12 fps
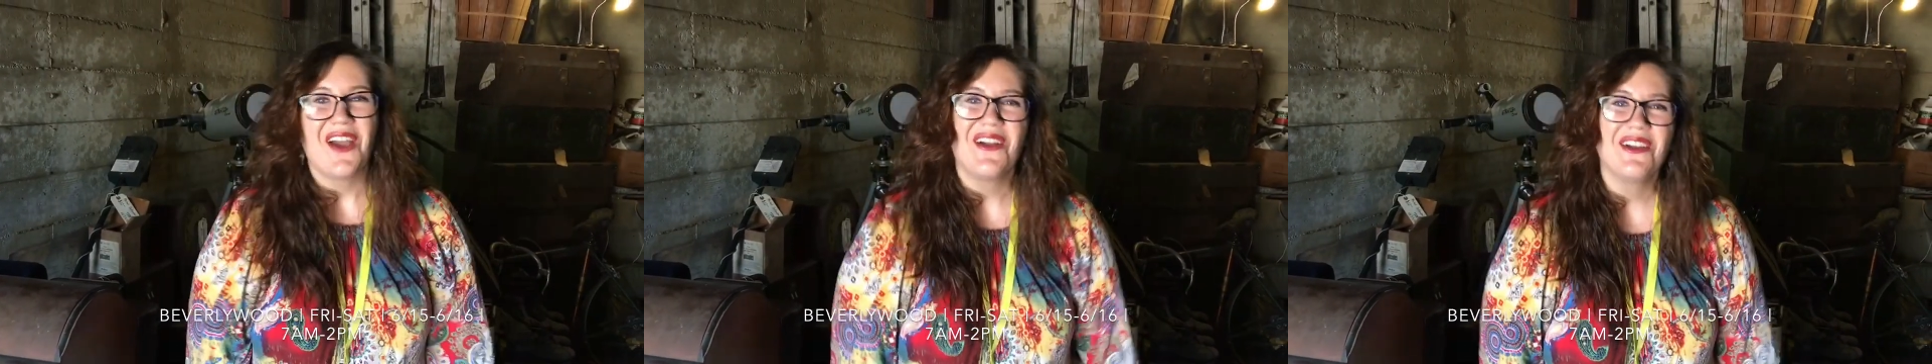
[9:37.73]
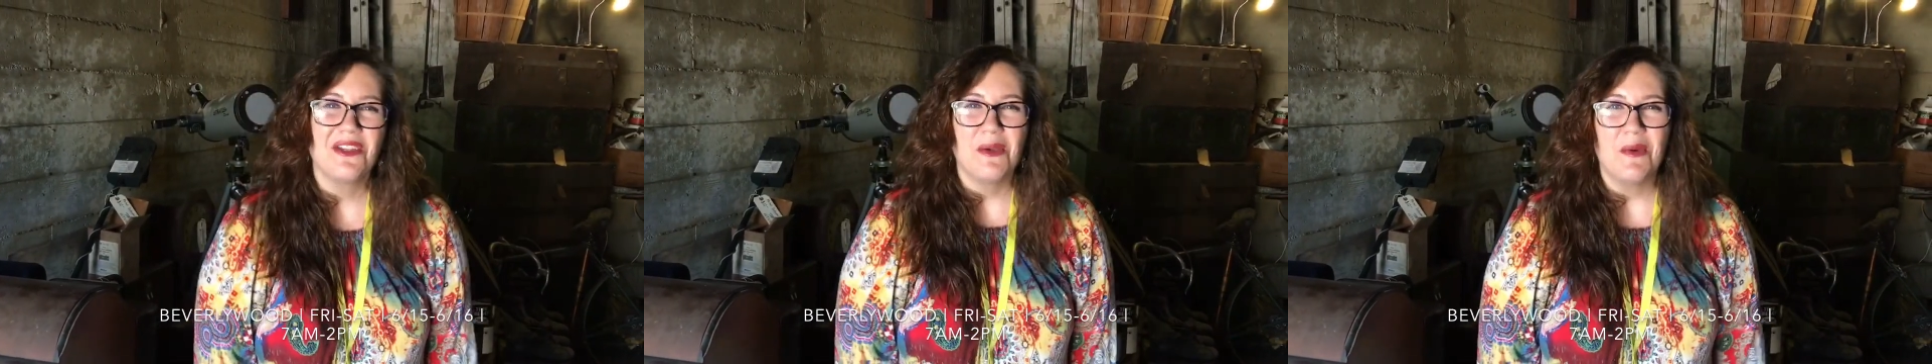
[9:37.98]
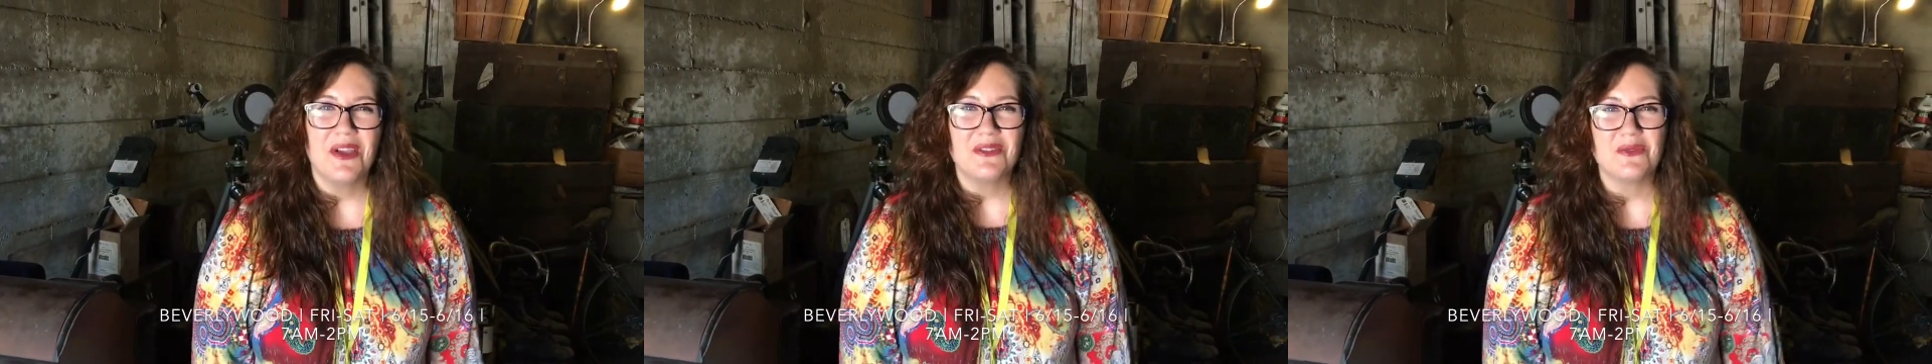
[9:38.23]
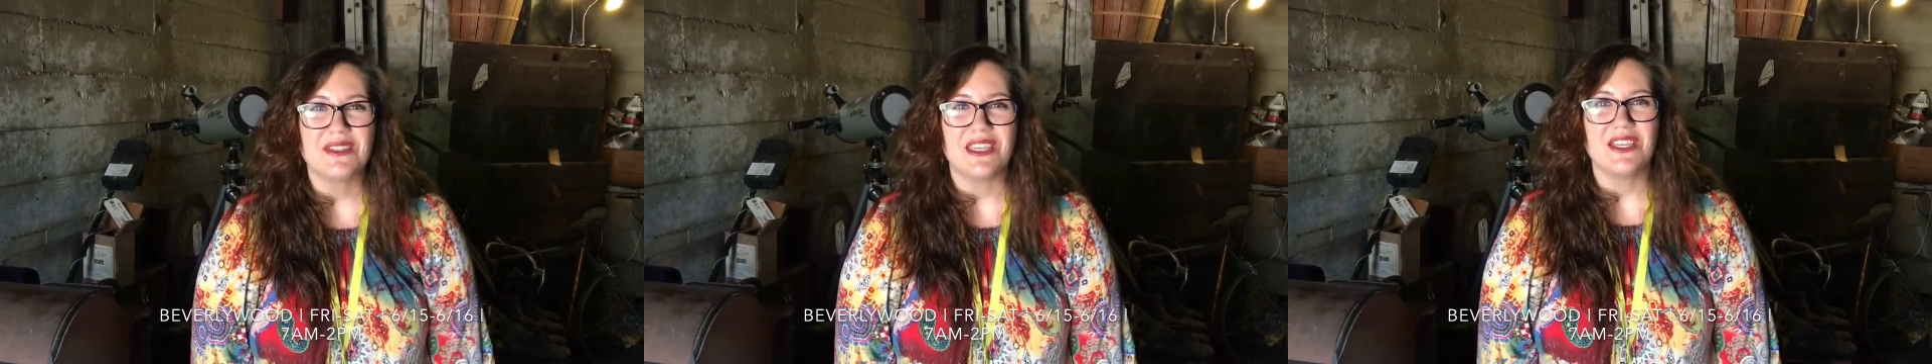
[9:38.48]
All right, early
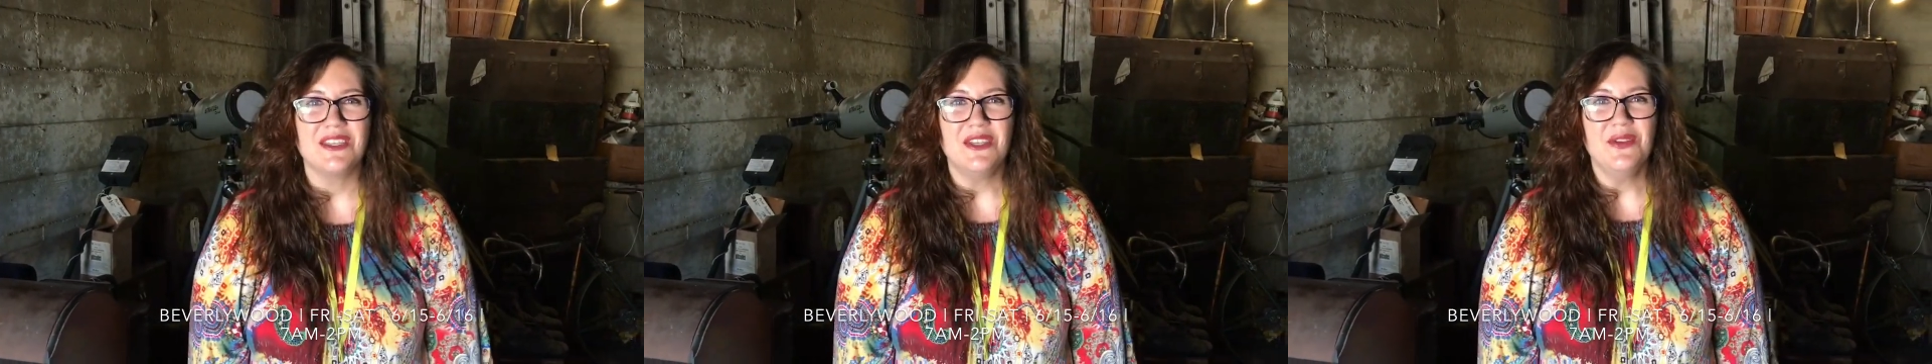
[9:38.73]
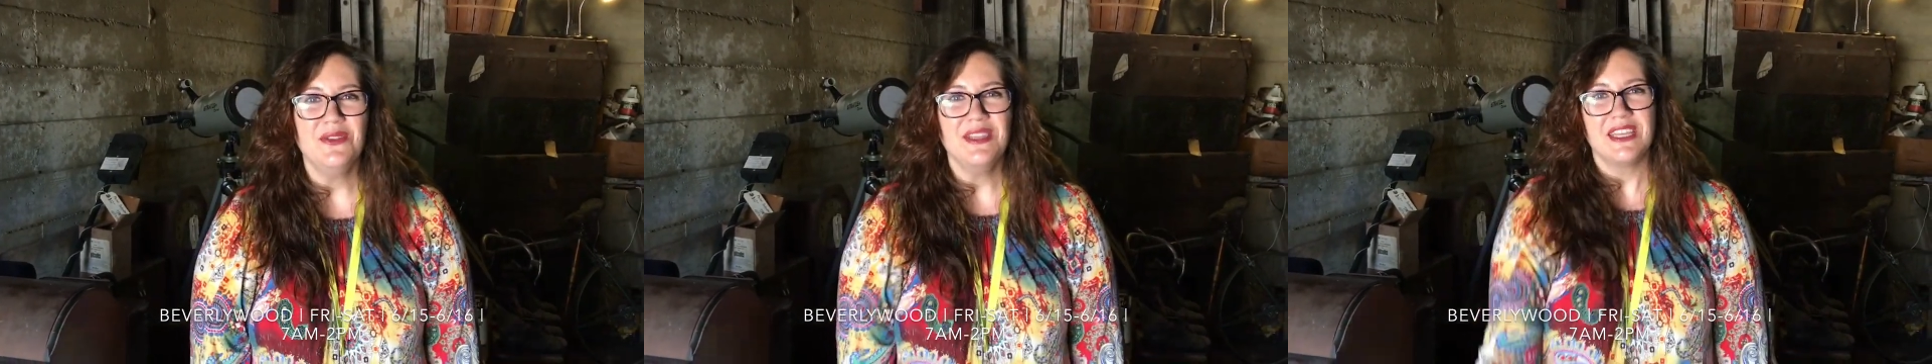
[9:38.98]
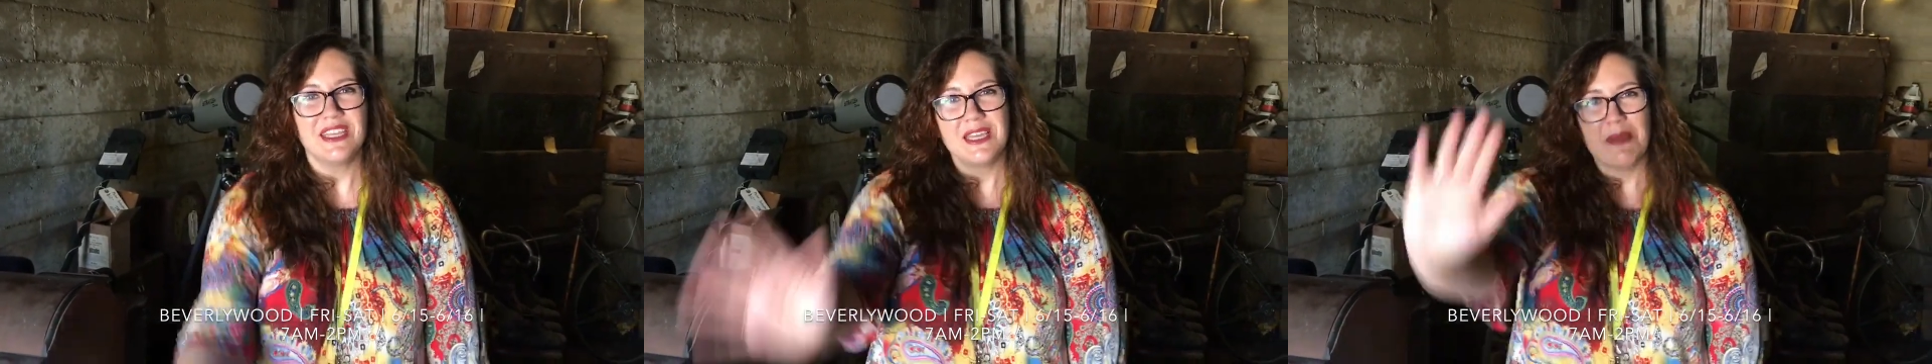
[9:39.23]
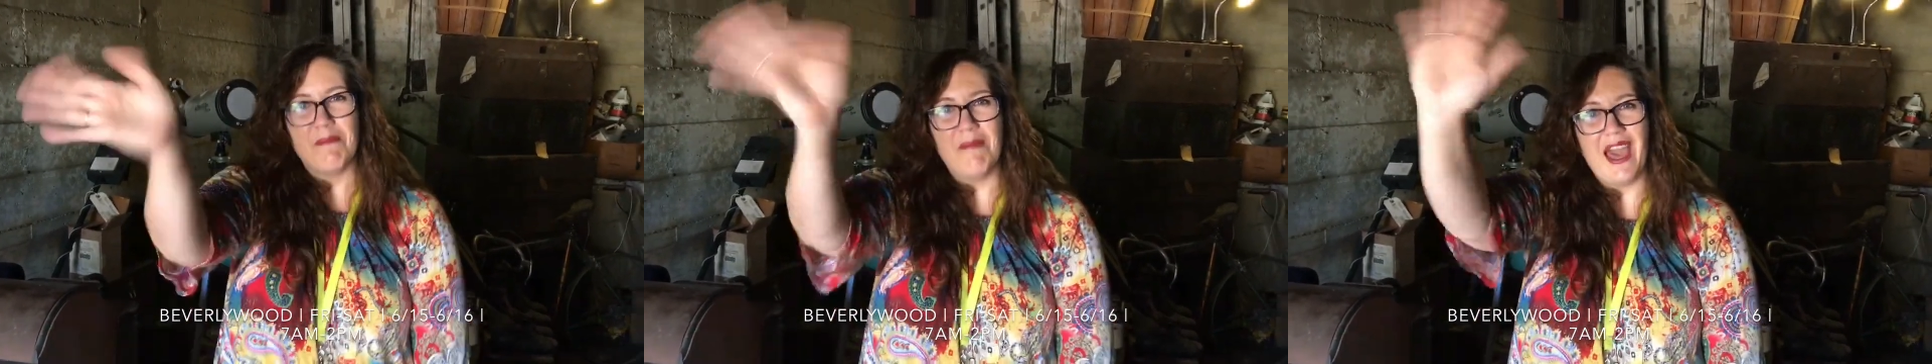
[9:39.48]
birds, we'll see you soon.
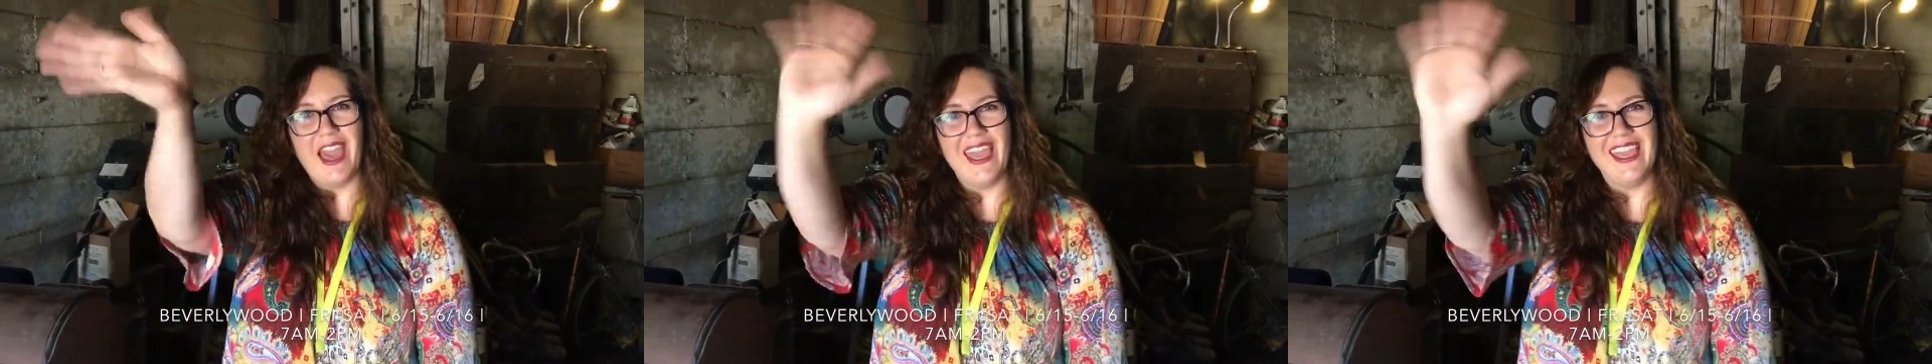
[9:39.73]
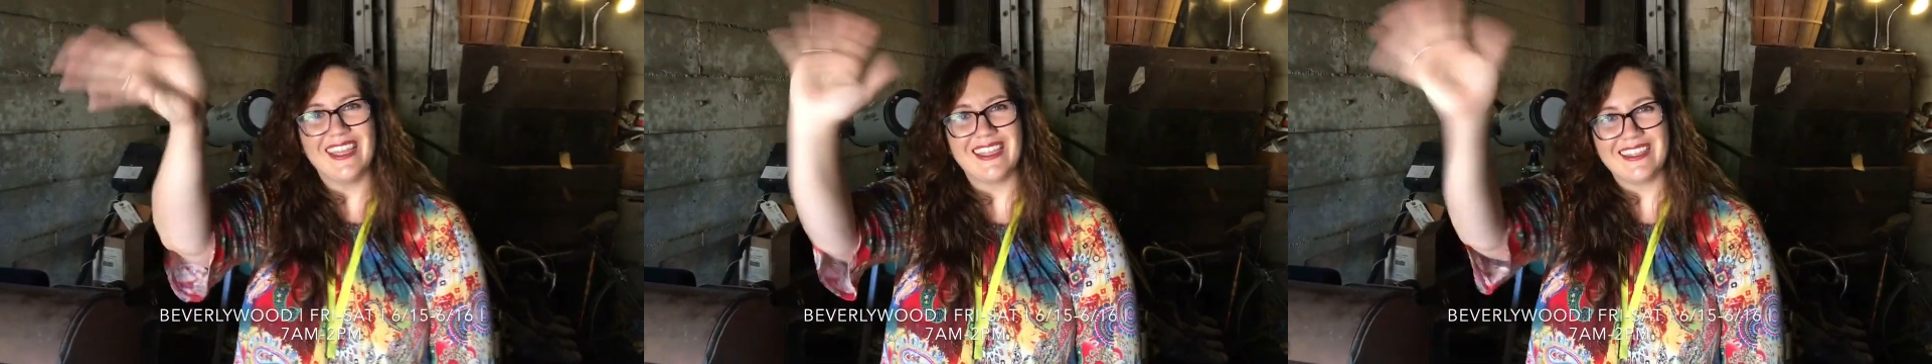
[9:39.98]
Bye.